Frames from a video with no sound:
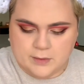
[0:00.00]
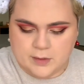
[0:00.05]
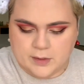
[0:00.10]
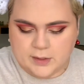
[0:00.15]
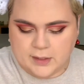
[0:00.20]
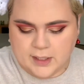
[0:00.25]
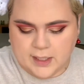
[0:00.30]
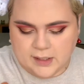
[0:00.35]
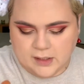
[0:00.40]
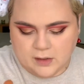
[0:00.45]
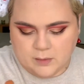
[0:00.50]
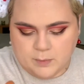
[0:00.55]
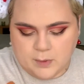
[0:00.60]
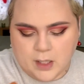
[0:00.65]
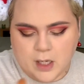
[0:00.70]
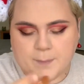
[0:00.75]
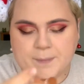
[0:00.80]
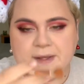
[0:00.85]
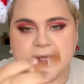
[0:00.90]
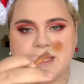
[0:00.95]

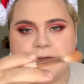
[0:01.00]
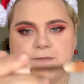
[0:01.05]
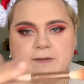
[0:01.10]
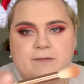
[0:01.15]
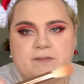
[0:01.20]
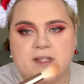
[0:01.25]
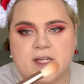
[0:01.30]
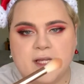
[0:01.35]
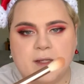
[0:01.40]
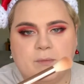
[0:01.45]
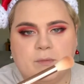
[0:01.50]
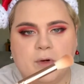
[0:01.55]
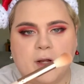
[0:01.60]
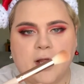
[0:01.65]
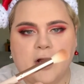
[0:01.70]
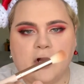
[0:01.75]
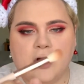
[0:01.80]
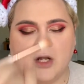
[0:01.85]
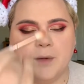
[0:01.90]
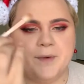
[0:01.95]
ColourPop E15
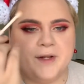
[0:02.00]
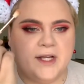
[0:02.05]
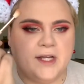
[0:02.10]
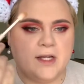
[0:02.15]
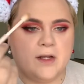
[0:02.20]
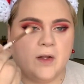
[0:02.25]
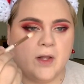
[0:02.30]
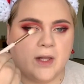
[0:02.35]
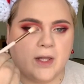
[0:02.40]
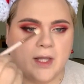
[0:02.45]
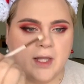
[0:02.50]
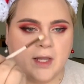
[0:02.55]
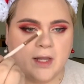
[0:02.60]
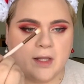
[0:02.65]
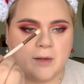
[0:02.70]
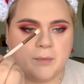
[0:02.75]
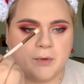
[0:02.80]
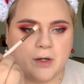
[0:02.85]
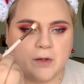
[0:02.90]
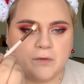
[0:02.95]
brush, and I'm gonna use this
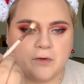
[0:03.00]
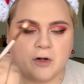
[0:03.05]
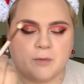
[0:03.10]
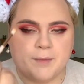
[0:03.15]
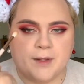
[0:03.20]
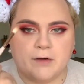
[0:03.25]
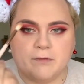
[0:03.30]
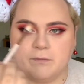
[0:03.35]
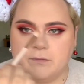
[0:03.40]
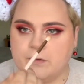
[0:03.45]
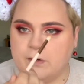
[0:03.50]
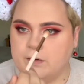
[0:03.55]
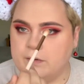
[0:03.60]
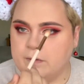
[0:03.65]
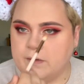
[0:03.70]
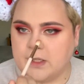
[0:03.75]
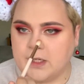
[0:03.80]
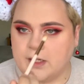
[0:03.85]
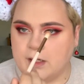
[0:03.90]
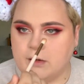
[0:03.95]
to put a little bit of
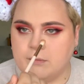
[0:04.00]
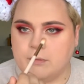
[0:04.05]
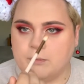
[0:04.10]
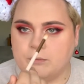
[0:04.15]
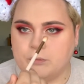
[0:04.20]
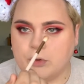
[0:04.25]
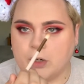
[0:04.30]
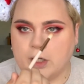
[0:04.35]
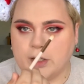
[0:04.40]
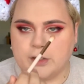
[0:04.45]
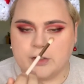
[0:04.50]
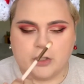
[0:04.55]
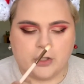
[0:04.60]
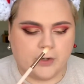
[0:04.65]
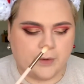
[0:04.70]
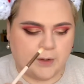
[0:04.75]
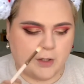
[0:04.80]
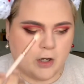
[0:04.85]
the bronzer